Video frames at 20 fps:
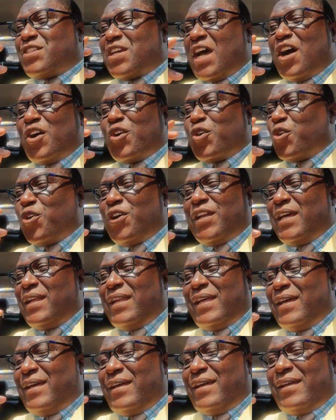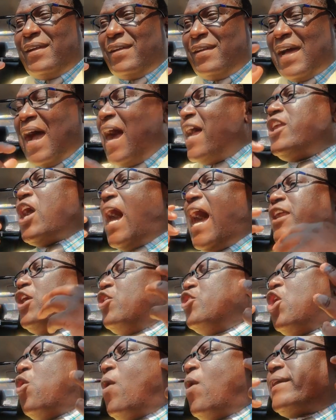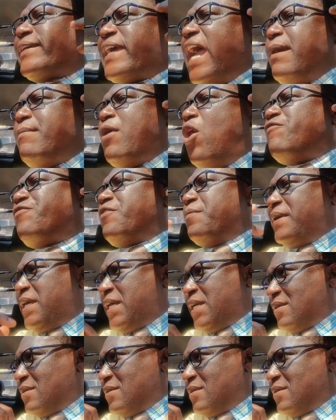And I don't know what came over me.